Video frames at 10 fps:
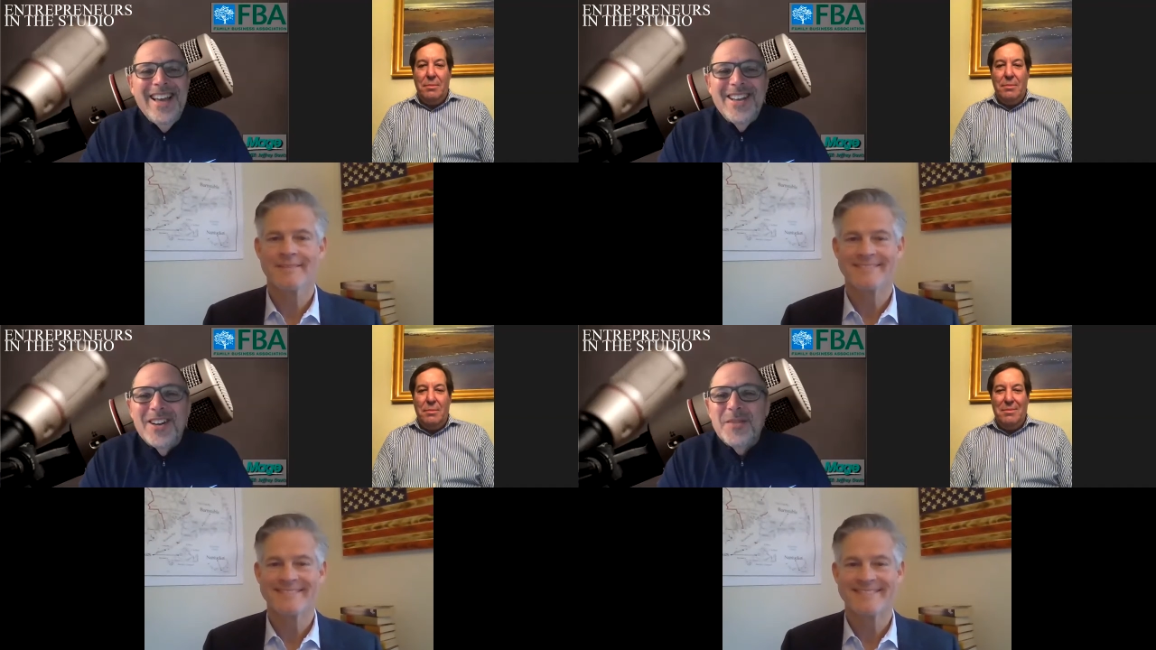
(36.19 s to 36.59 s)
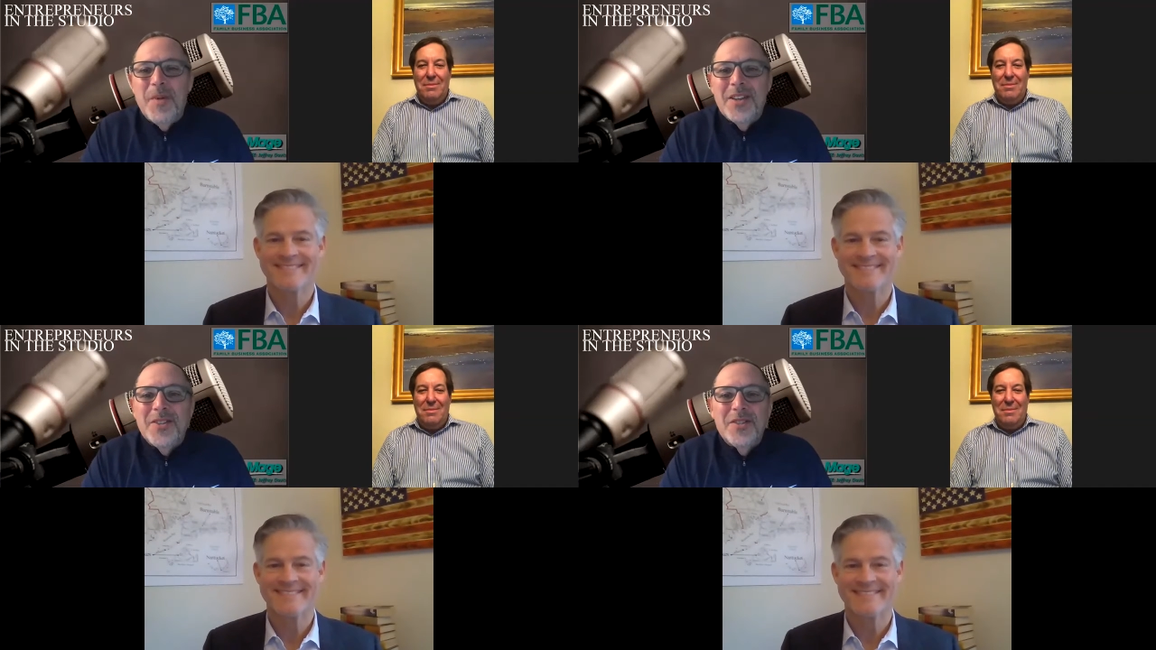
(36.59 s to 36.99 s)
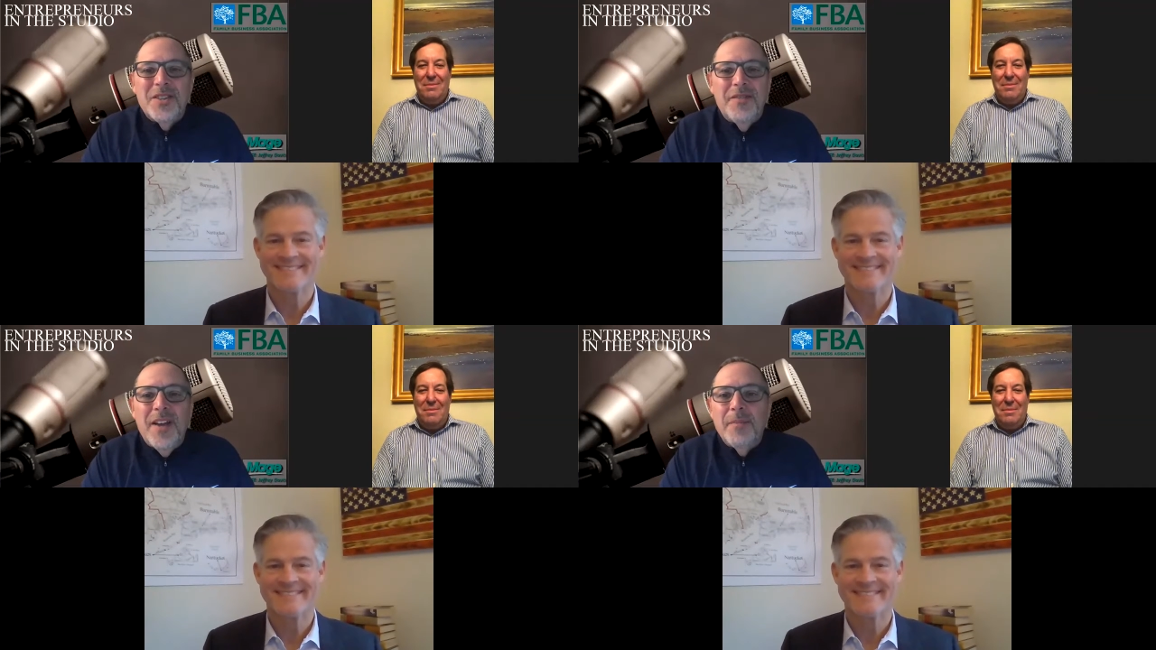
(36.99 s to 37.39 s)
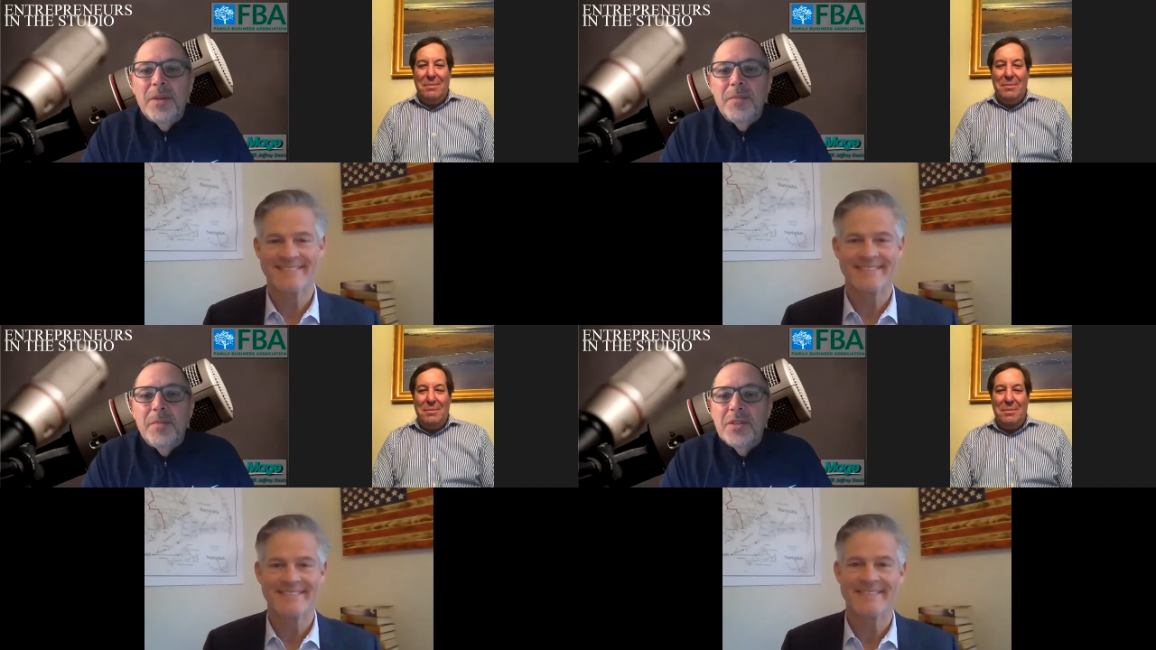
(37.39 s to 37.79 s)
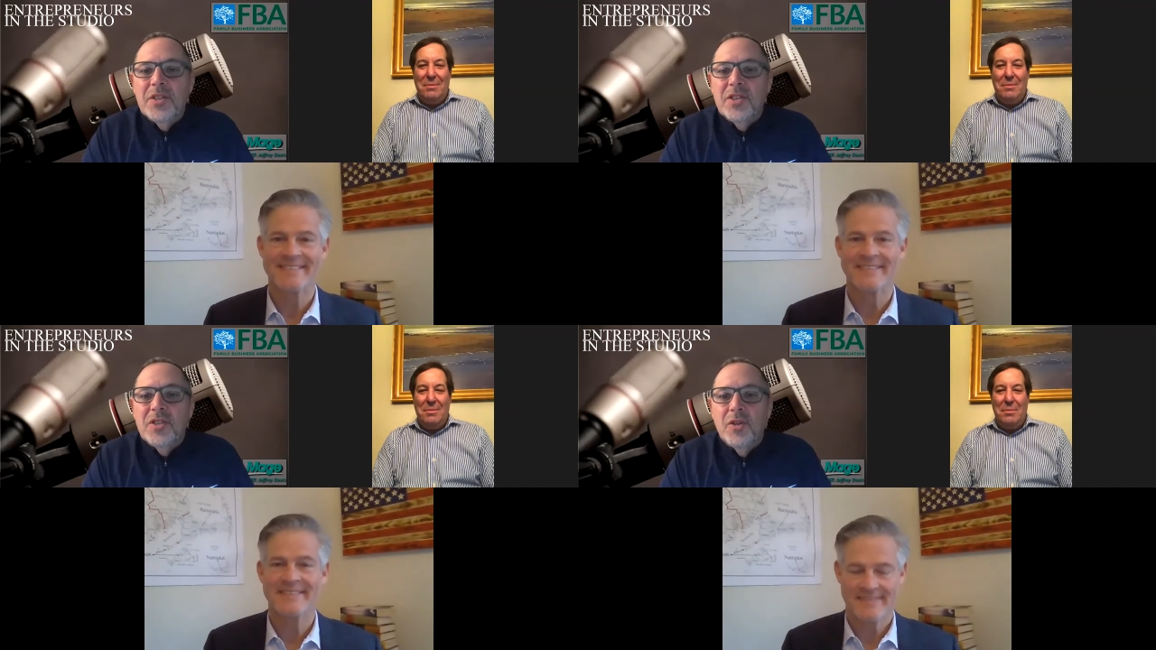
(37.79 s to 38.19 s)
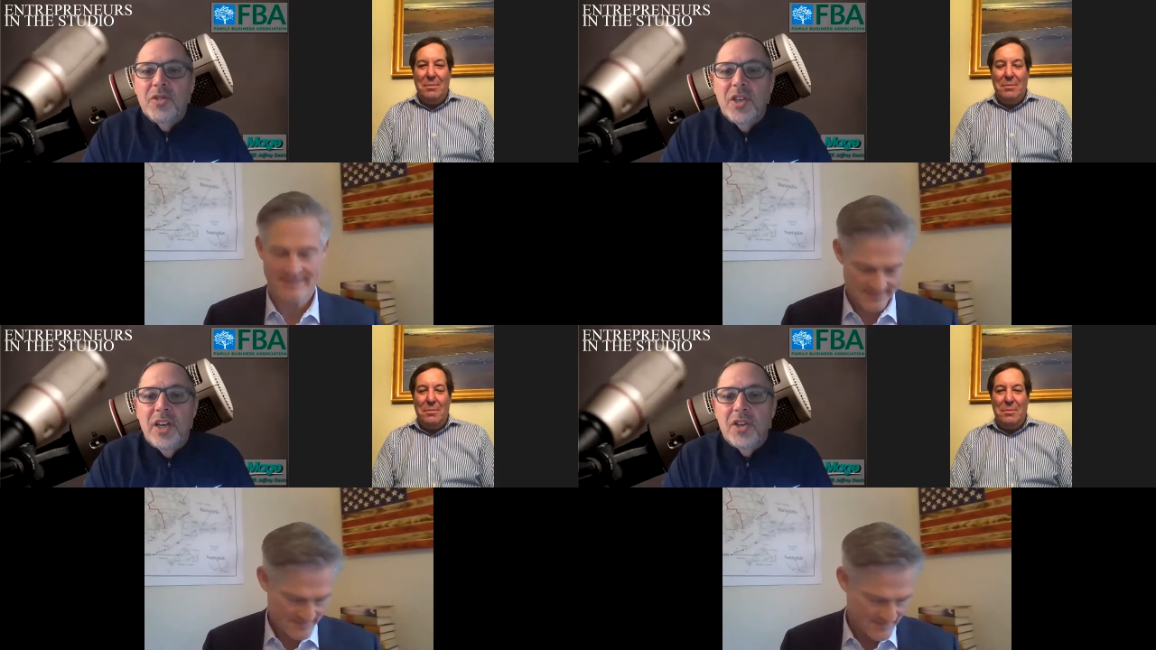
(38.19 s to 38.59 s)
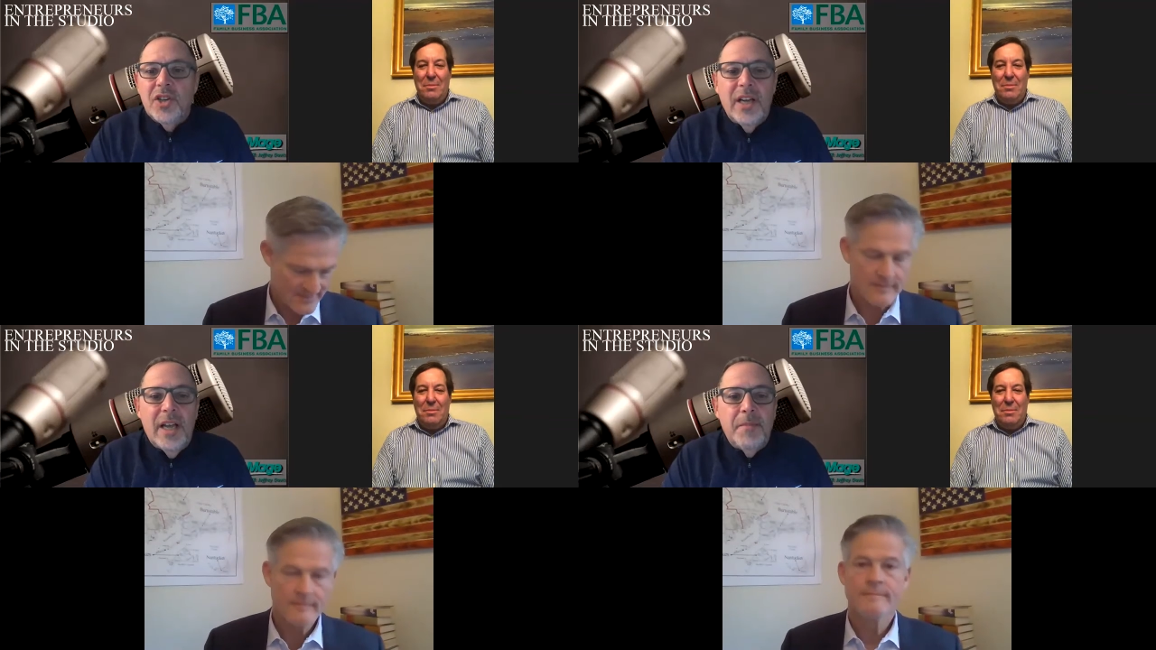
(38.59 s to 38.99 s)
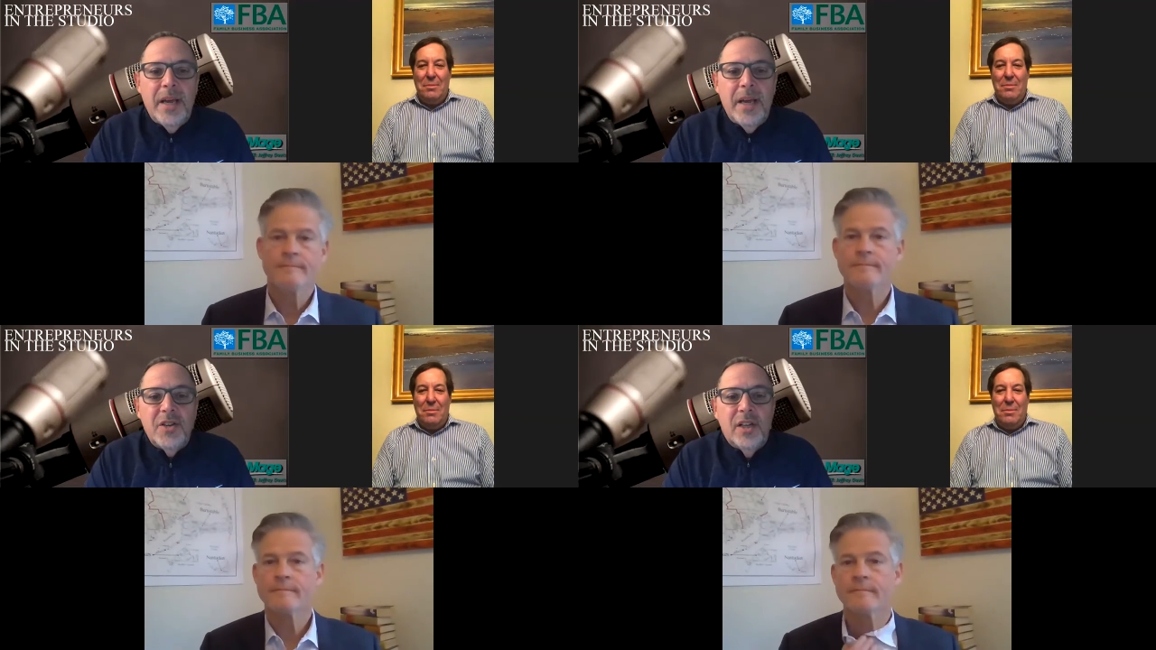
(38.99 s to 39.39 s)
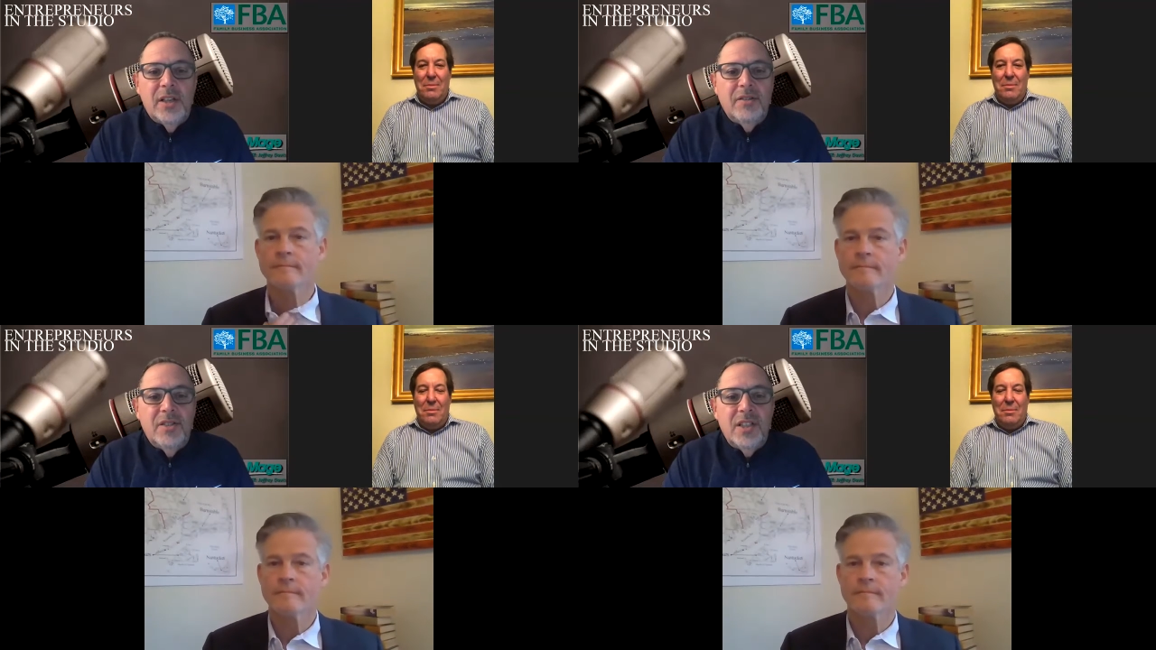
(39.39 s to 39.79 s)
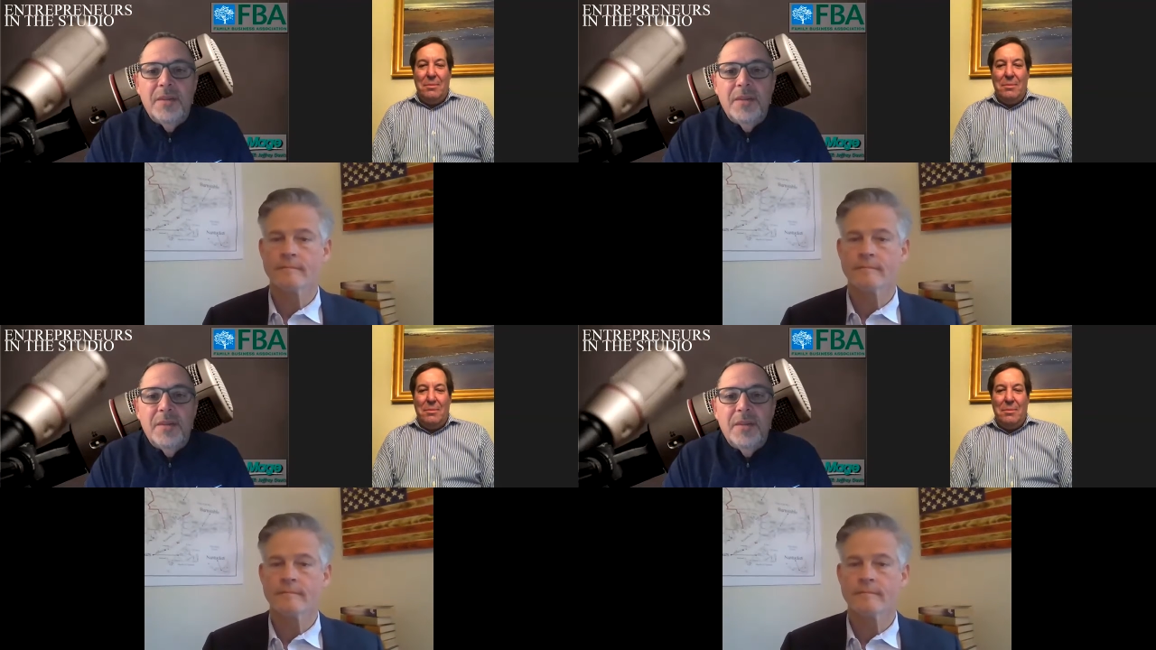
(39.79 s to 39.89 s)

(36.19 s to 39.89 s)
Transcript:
Speaker 1: our sponsors, the Family Business Association and Mage L L C,